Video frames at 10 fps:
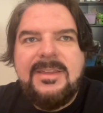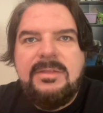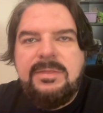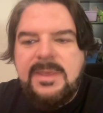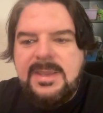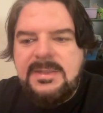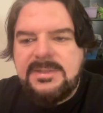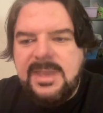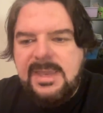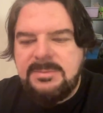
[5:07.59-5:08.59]

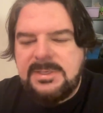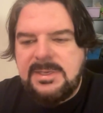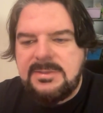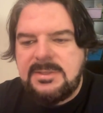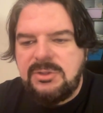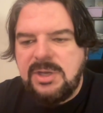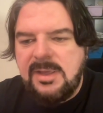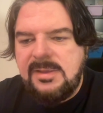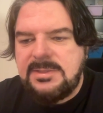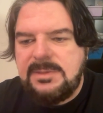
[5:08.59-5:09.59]
these games against the
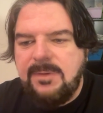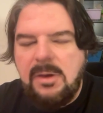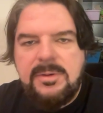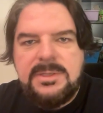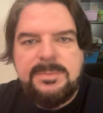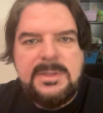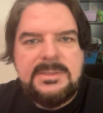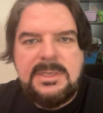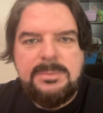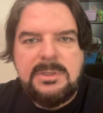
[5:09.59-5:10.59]
Giants have always been
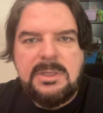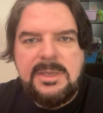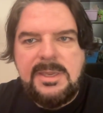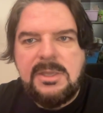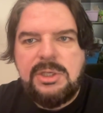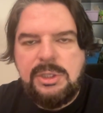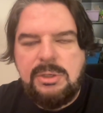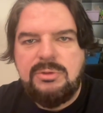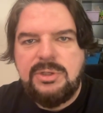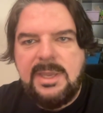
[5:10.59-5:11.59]
typically
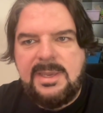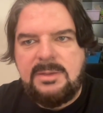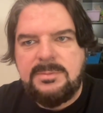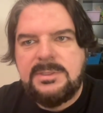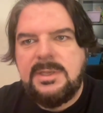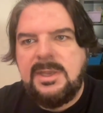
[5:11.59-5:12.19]
huge games.